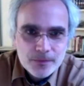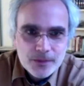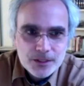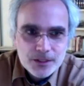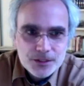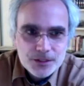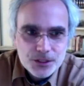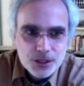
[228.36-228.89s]

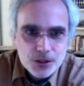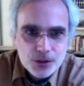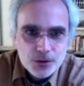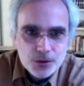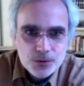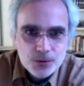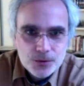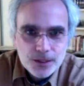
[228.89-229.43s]

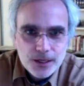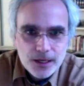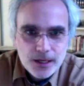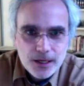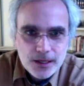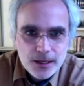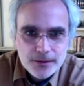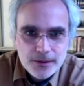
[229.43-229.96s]
So
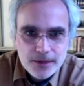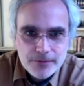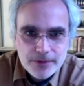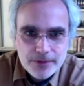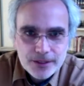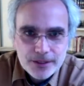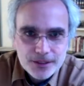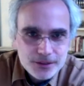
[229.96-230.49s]
I
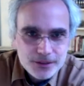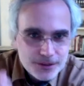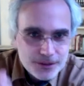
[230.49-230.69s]
very clearly